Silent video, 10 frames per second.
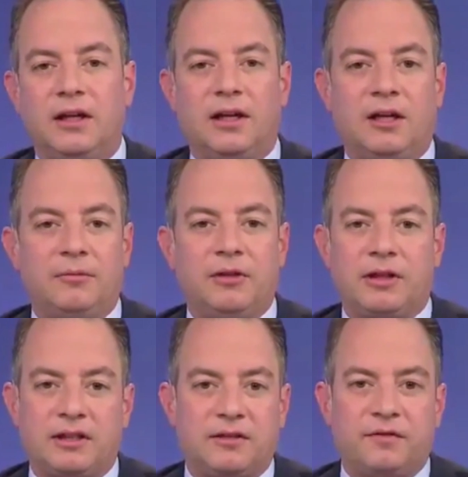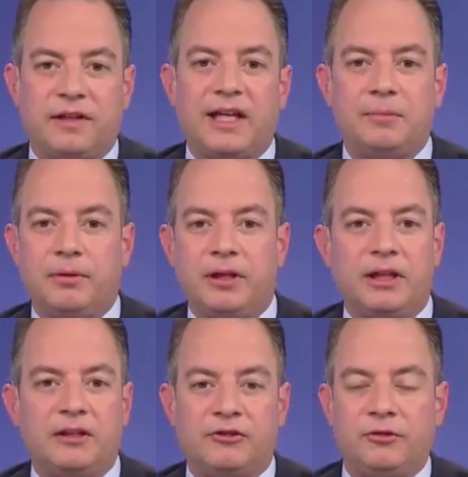You look at the
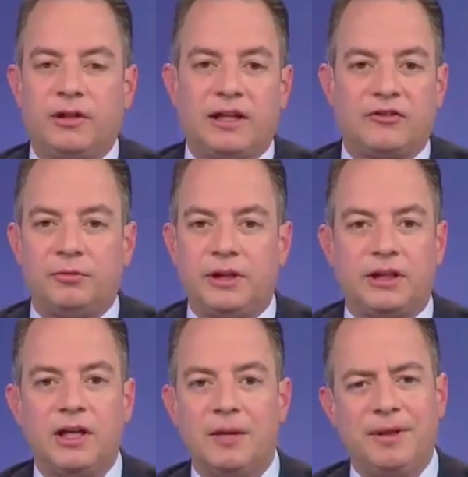flag-burning issue last week.